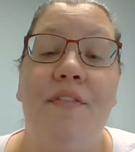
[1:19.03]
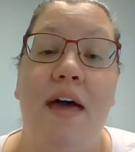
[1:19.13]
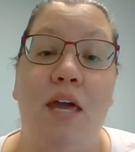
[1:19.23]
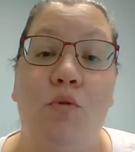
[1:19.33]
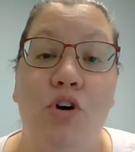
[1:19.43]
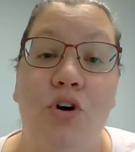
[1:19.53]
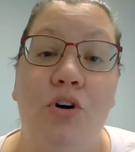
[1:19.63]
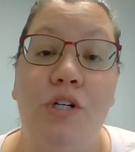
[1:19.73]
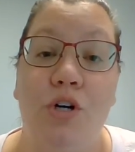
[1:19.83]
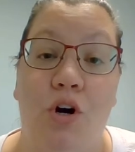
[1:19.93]
that you
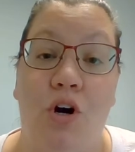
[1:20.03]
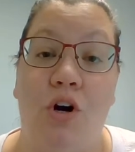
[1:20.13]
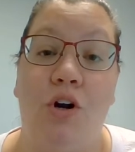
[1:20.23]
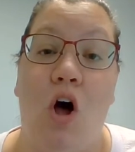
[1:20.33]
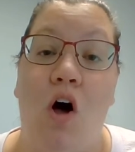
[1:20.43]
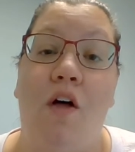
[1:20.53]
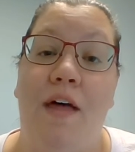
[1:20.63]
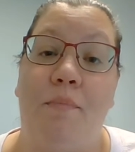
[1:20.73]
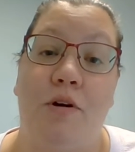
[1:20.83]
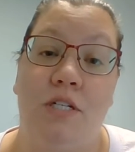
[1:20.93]
could earn on
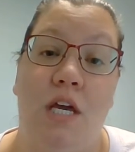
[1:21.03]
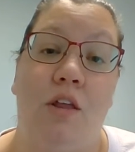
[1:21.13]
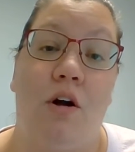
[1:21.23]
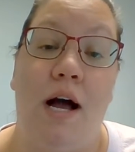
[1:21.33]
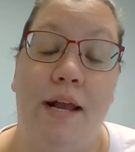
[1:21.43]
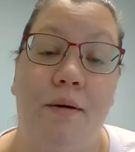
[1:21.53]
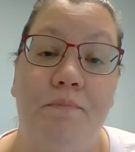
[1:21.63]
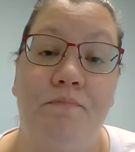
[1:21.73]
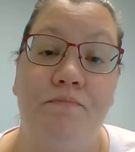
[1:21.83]
that particular item.